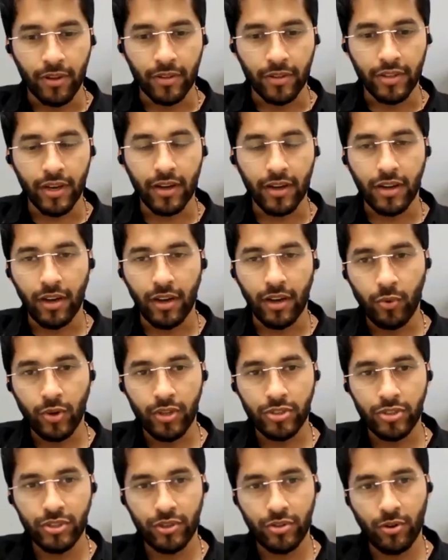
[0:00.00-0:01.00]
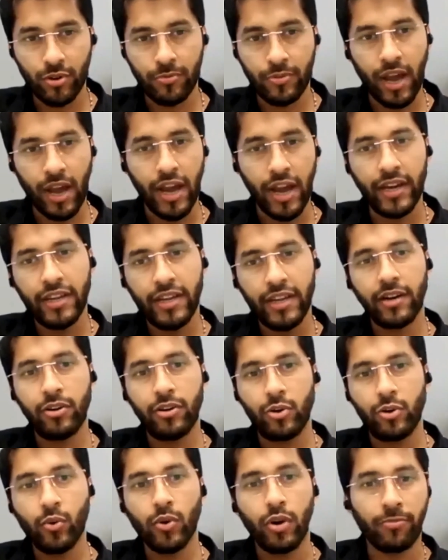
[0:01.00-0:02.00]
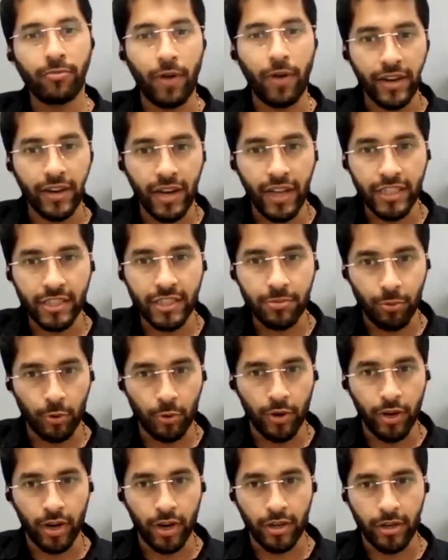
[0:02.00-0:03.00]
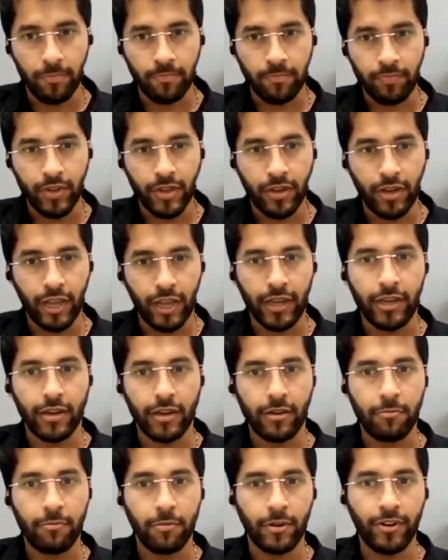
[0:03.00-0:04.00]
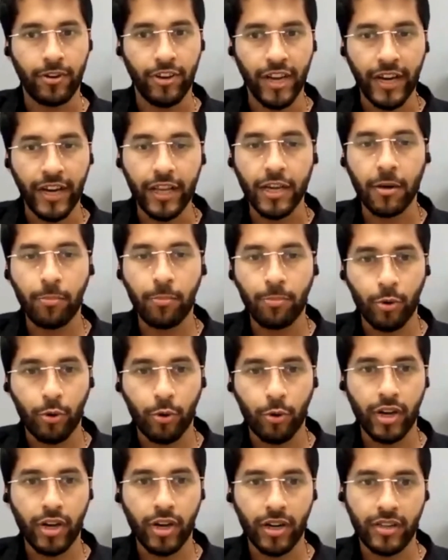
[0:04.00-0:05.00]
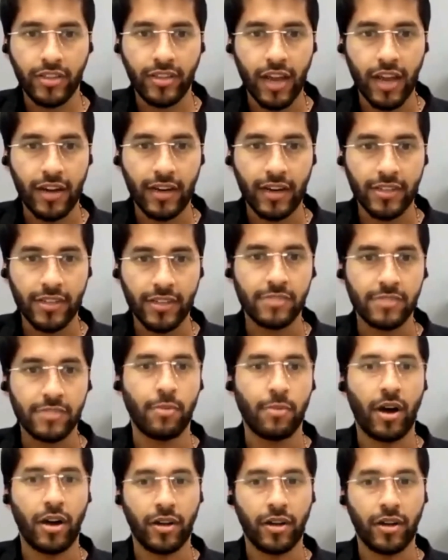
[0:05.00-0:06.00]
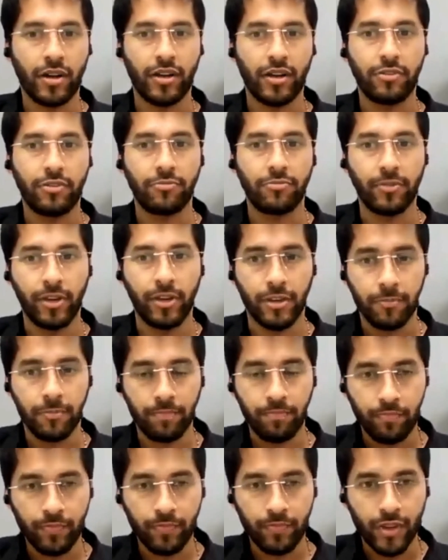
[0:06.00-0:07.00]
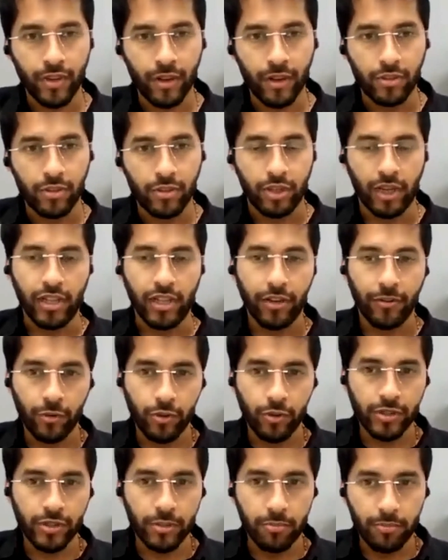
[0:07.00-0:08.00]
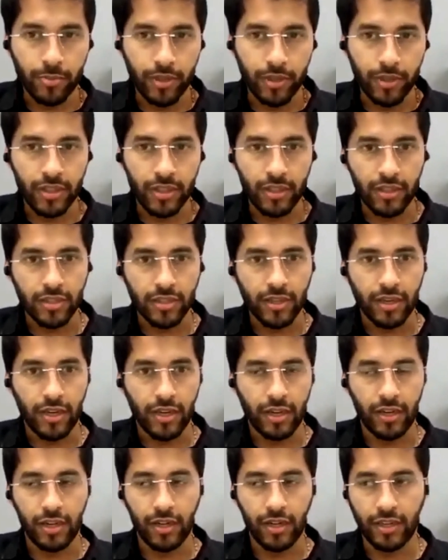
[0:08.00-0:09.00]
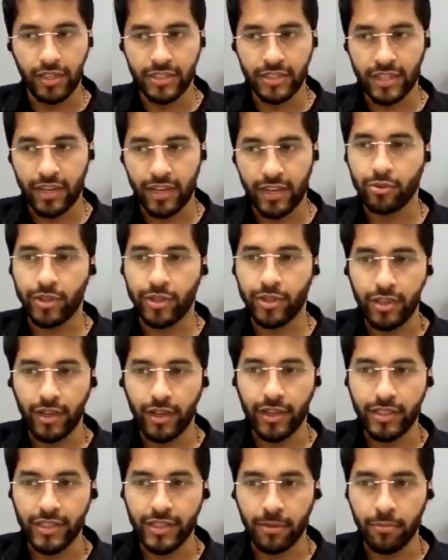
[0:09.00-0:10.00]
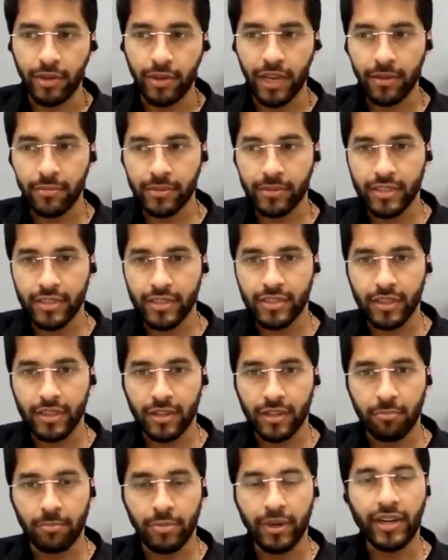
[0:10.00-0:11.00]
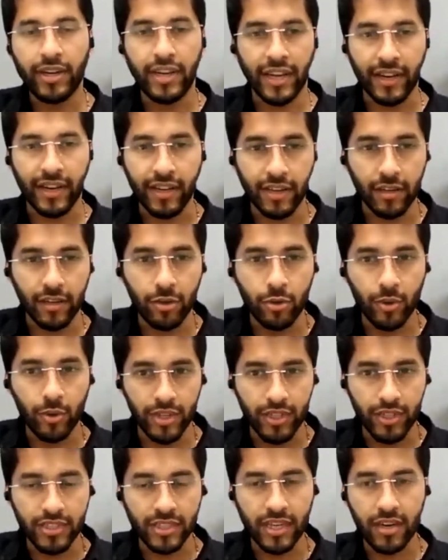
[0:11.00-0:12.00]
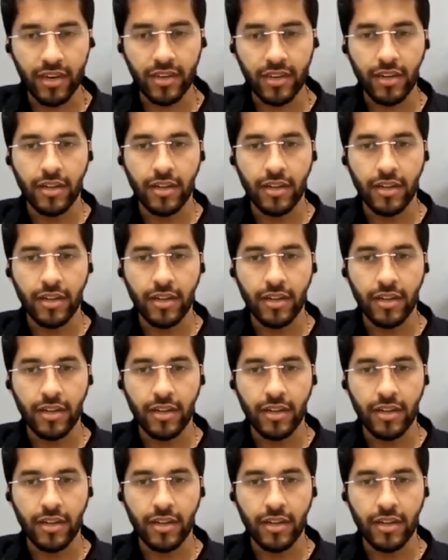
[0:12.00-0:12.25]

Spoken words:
conversion of an idea to a finalized product, like creating a product that is market fit. So I'll give you a simple understanding. So it sometimes is a bit technical to understand.